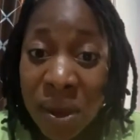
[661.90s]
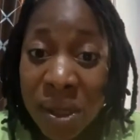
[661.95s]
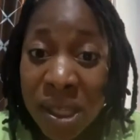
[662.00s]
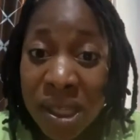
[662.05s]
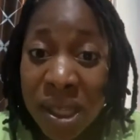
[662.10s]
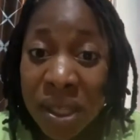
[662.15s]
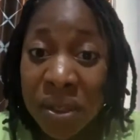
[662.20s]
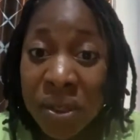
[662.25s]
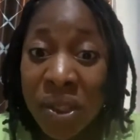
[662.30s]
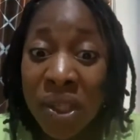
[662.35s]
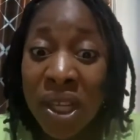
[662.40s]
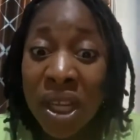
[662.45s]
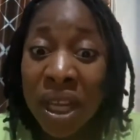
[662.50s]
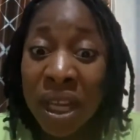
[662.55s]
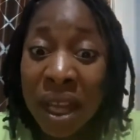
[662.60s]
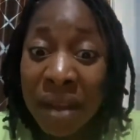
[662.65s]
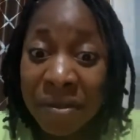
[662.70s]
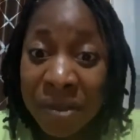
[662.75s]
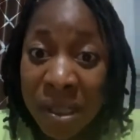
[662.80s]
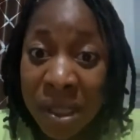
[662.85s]
until she
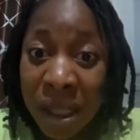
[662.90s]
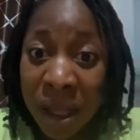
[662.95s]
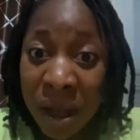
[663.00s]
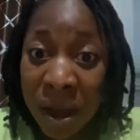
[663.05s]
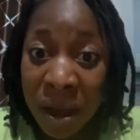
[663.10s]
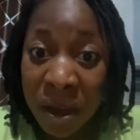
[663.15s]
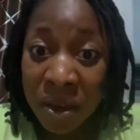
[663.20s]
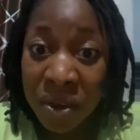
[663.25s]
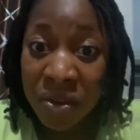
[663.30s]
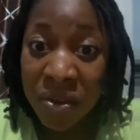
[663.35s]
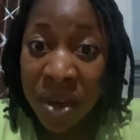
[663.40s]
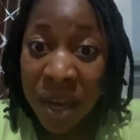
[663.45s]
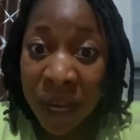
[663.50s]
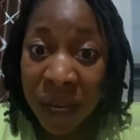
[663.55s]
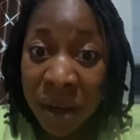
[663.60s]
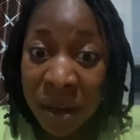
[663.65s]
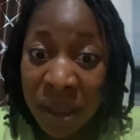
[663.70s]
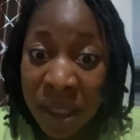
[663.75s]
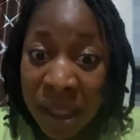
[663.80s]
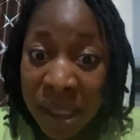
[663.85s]
left the country
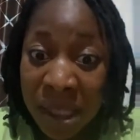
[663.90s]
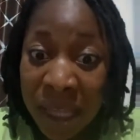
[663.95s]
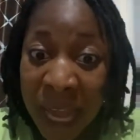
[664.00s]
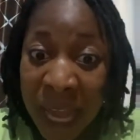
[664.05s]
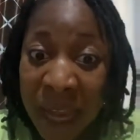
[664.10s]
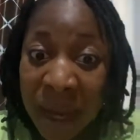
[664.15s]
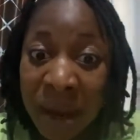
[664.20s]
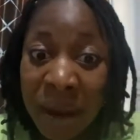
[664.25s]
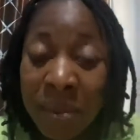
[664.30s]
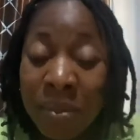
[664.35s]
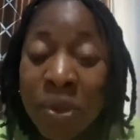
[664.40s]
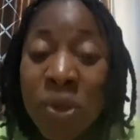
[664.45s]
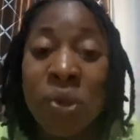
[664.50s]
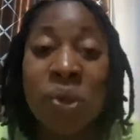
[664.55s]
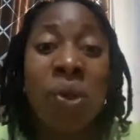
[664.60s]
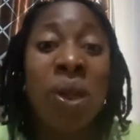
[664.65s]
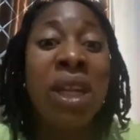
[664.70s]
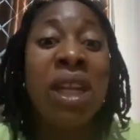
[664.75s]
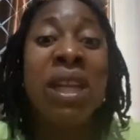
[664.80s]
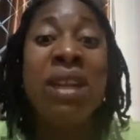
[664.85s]
and got asylum
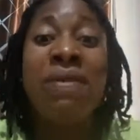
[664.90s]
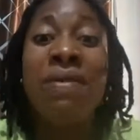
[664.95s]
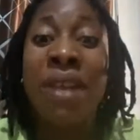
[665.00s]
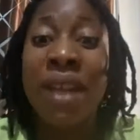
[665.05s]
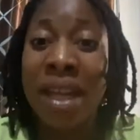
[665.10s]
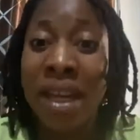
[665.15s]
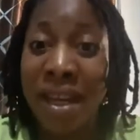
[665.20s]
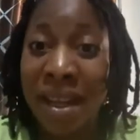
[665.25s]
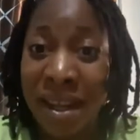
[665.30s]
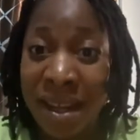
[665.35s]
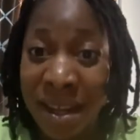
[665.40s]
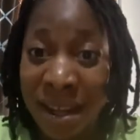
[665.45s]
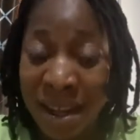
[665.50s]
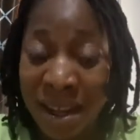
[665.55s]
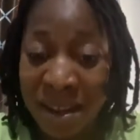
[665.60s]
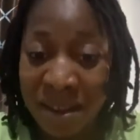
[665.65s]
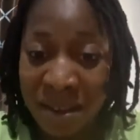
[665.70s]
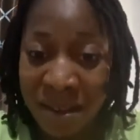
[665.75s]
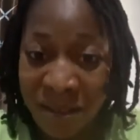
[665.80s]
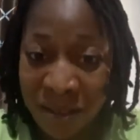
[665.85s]
to live in another
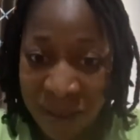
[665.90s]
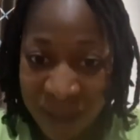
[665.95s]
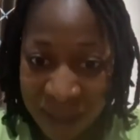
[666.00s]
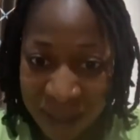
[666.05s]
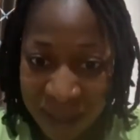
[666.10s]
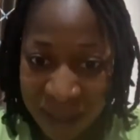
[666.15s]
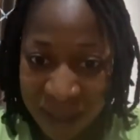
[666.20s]
country.